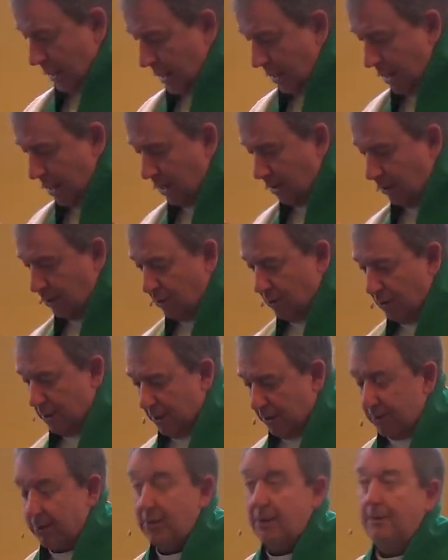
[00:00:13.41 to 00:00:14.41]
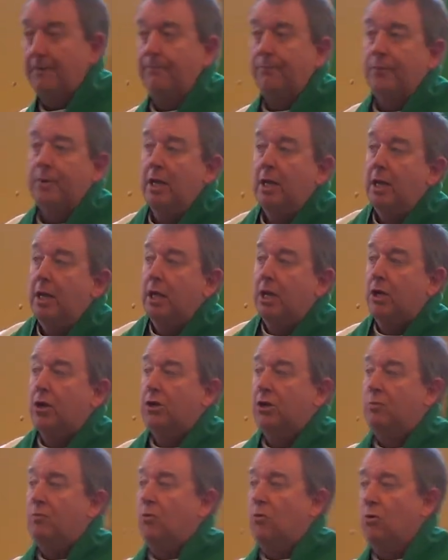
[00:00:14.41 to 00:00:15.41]
and learn it.
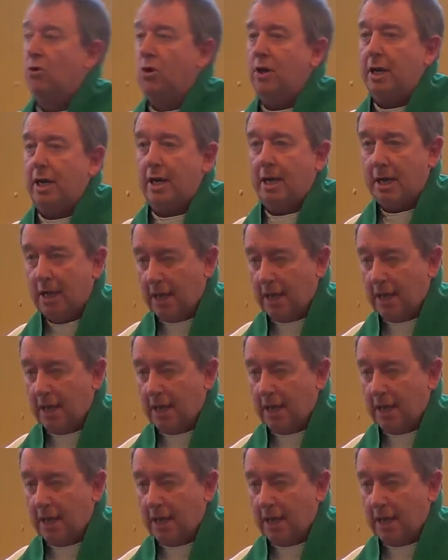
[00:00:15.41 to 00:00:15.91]
Good morning.